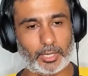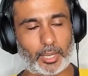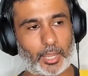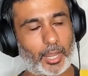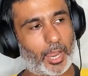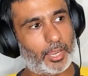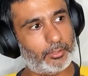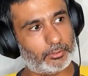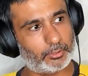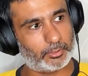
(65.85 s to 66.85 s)
And
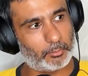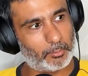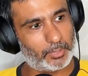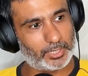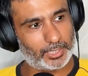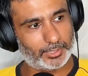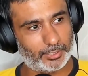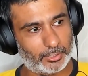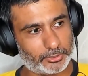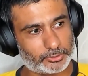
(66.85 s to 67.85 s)
I remember
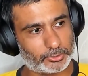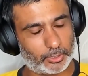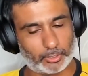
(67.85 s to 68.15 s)
telling Harsh,